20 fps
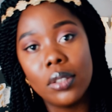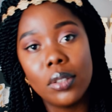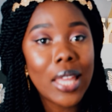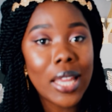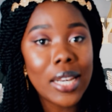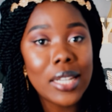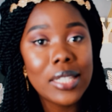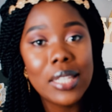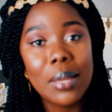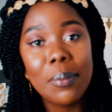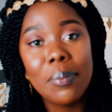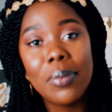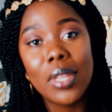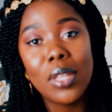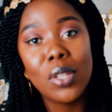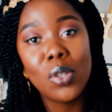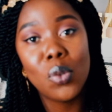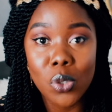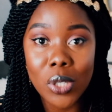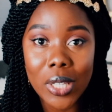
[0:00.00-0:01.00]
That is
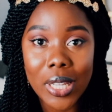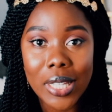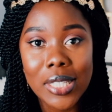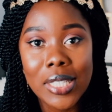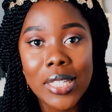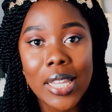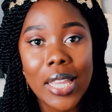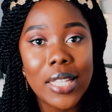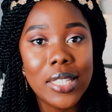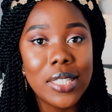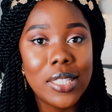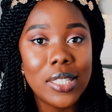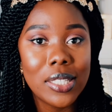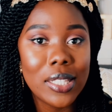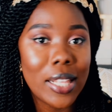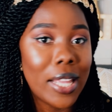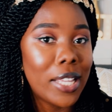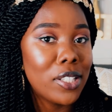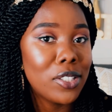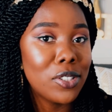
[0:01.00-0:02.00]
something you can change,
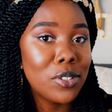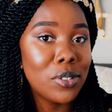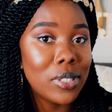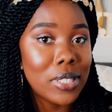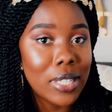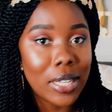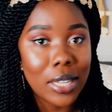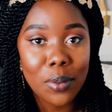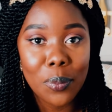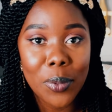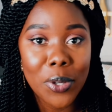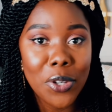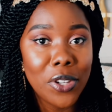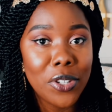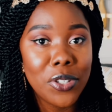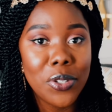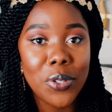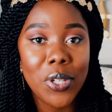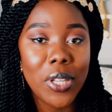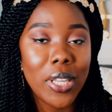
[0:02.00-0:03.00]
like today, when
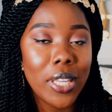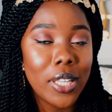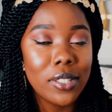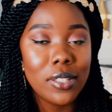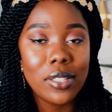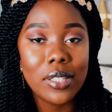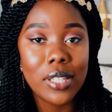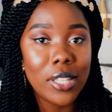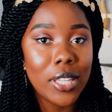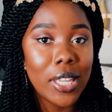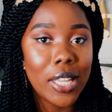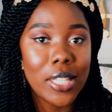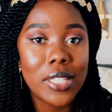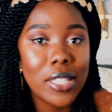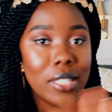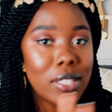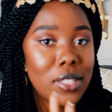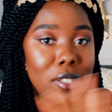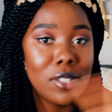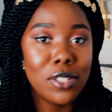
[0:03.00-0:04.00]
you're doing your hair today, you can
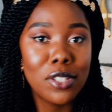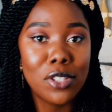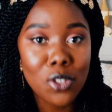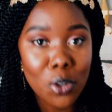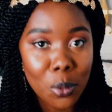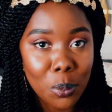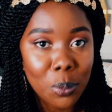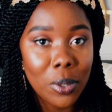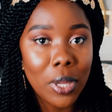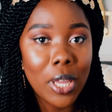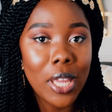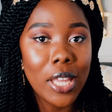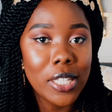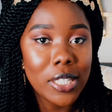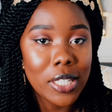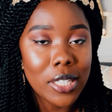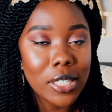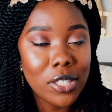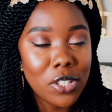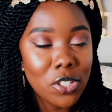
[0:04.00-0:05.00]
just stop,
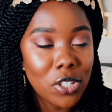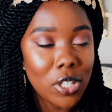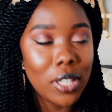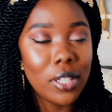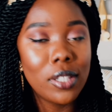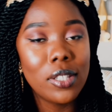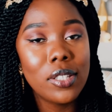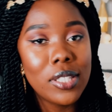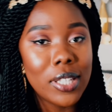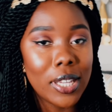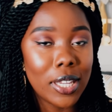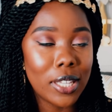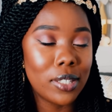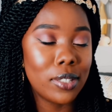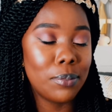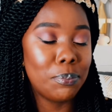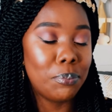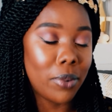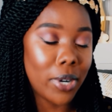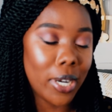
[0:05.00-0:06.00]
just chill, take
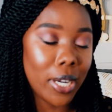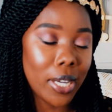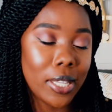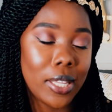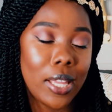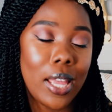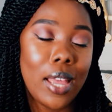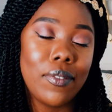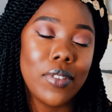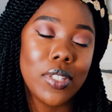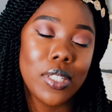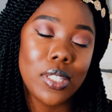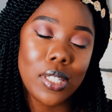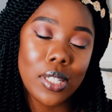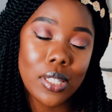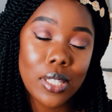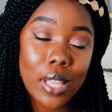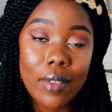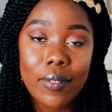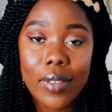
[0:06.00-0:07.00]
a break, have a
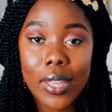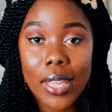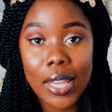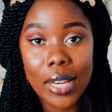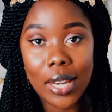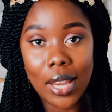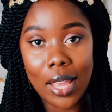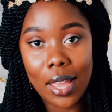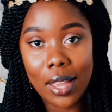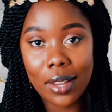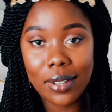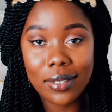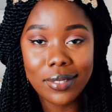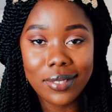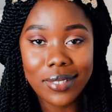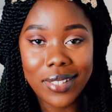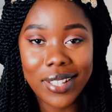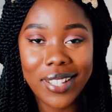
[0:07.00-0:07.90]
seat, have a Kit Kat.